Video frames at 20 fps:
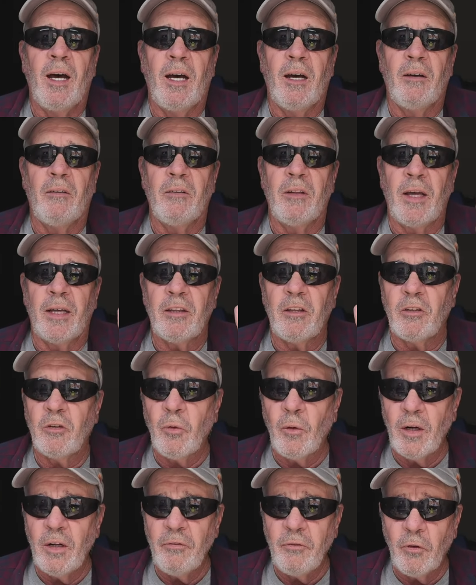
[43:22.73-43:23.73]
Like
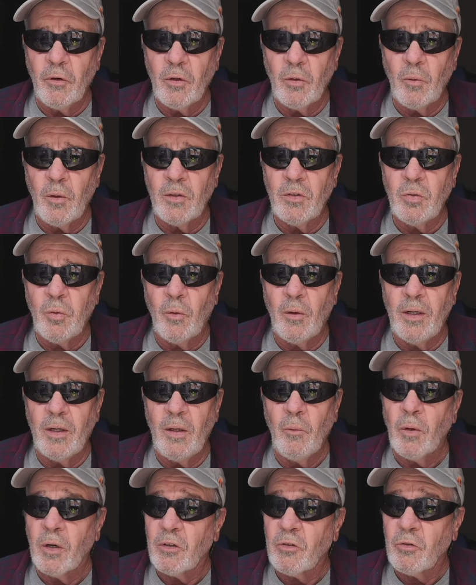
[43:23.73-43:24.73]
the 24 to
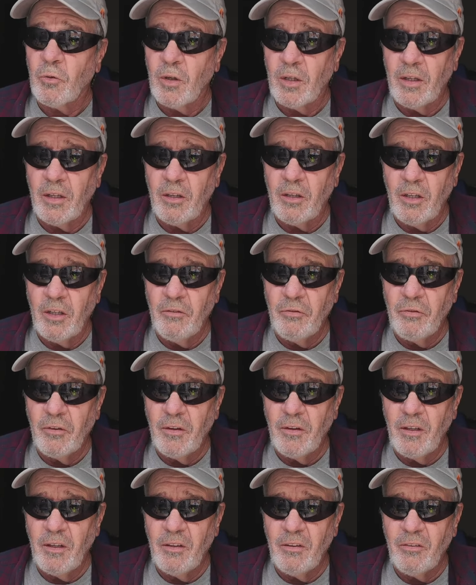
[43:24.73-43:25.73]
120 works really good
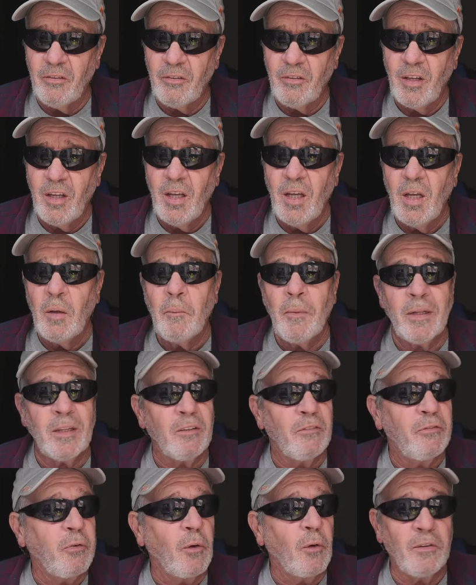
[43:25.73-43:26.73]
for this,
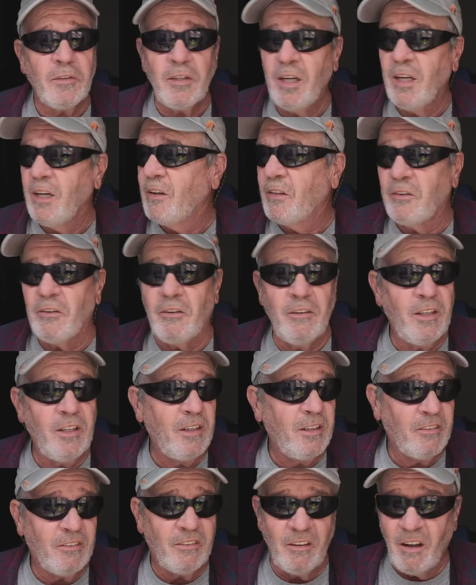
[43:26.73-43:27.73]
but the 14 to
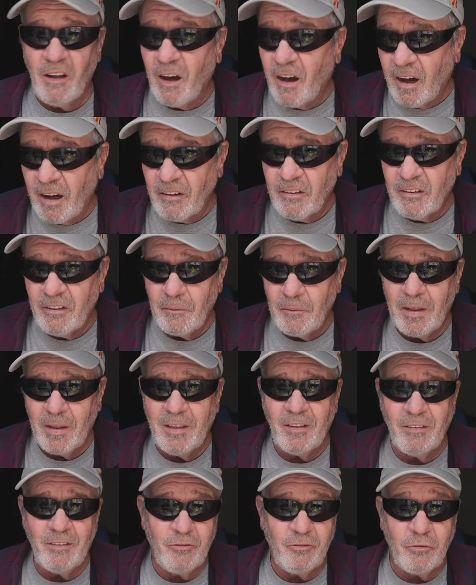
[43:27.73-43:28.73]
30 does not,
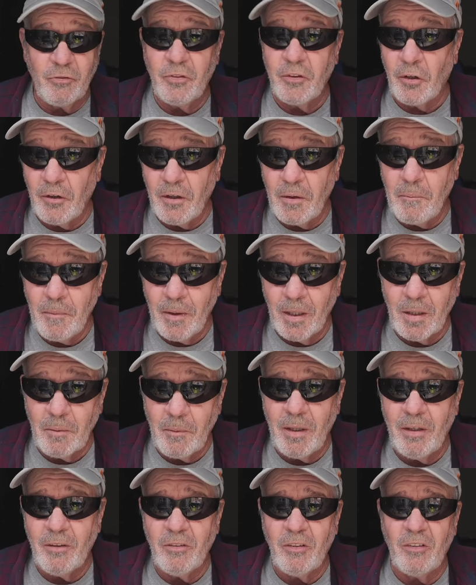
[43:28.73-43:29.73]
because 30
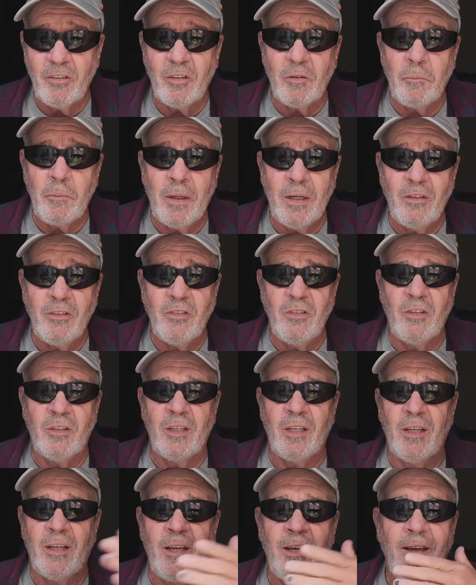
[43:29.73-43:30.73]
millimeters is as big as
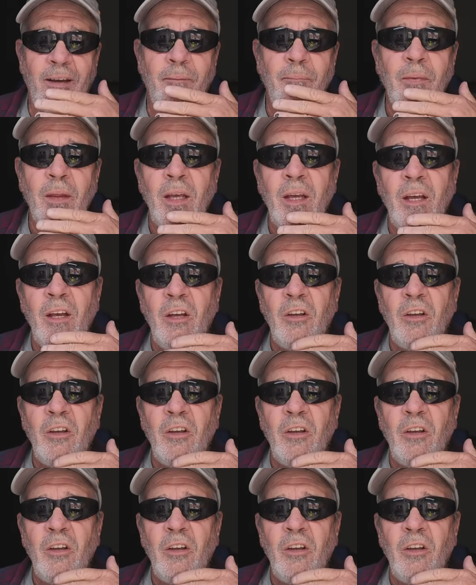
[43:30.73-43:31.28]
you can get.